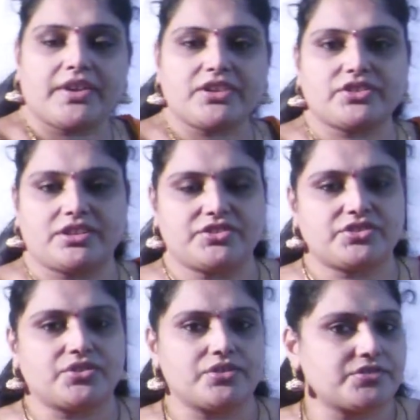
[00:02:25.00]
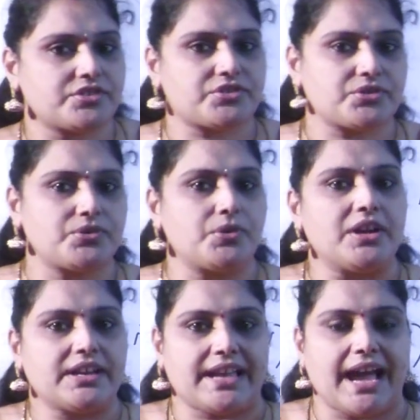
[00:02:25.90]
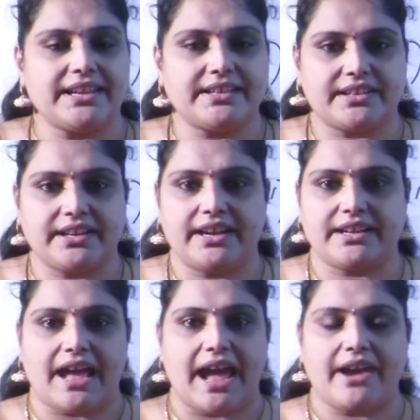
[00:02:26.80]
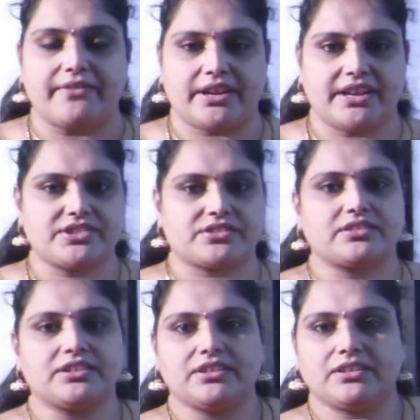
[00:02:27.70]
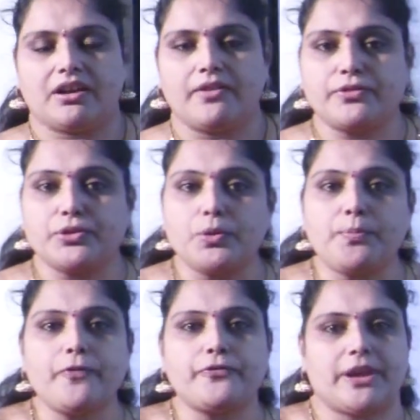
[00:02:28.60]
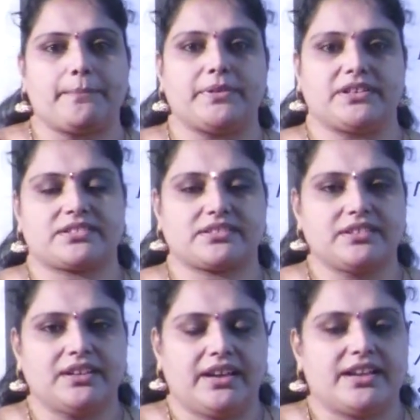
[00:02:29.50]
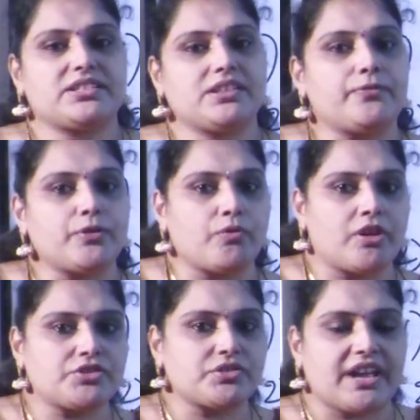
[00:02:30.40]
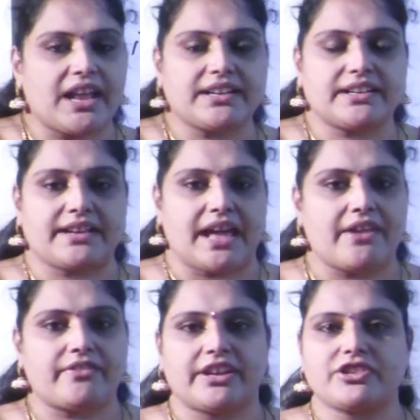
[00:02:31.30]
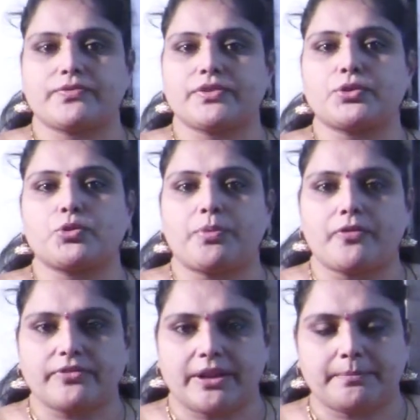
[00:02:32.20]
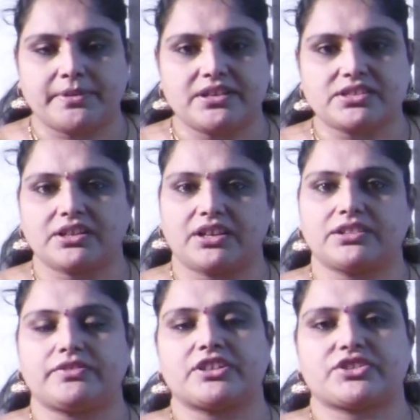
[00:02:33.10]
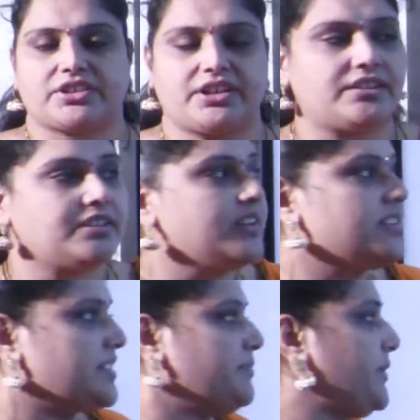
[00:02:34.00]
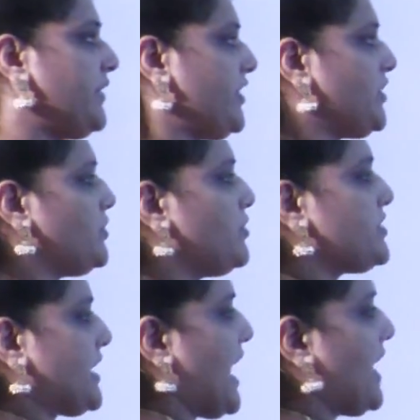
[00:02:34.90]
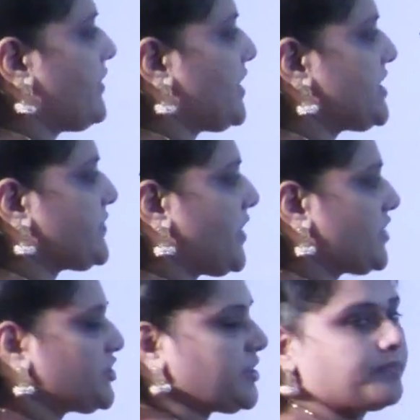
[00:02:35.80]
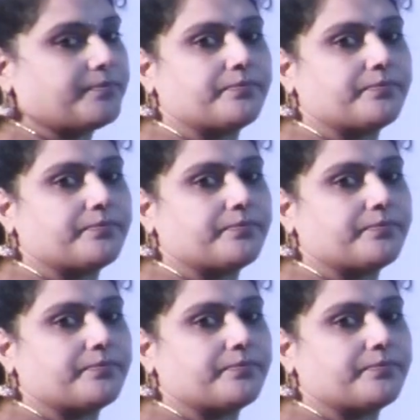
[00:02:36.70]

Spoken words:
function is used to calculate average of group of numbers. As if you want to calculate average of the group of numbers and the worksheet, simply we use average function.